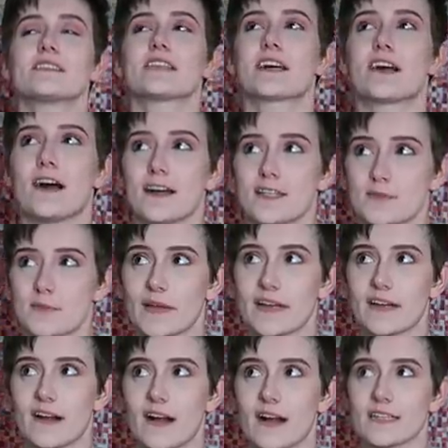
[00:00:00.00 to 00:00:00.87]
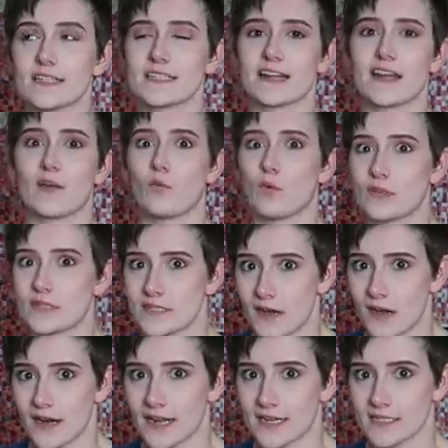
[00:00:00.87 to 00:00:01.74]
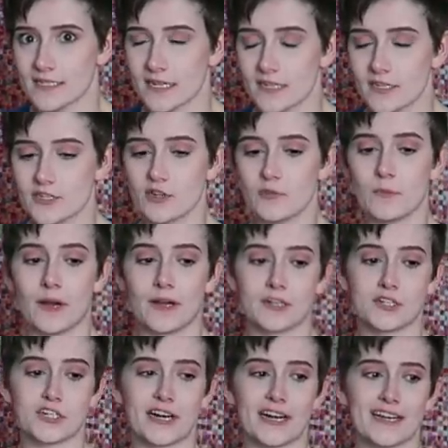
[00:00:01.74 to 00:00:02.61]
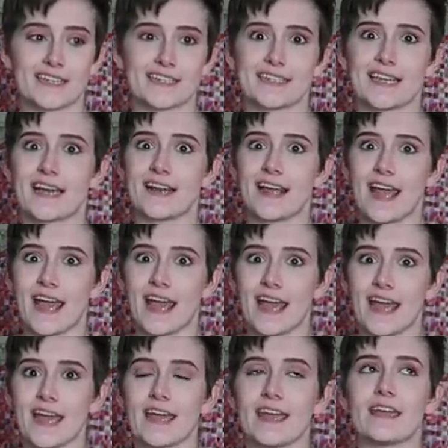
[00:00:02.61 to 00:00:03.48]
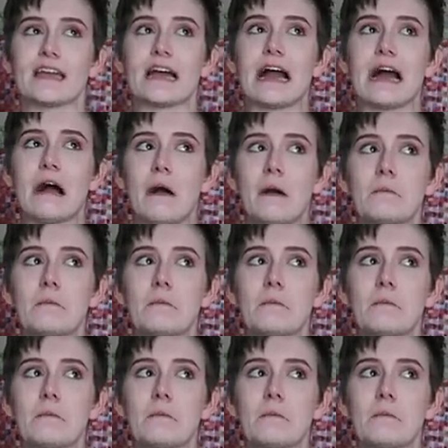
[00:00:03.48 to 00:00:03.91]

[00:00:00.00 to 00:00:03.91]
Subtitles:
to the cosplay gods that I was not asking too much. And I said, hey,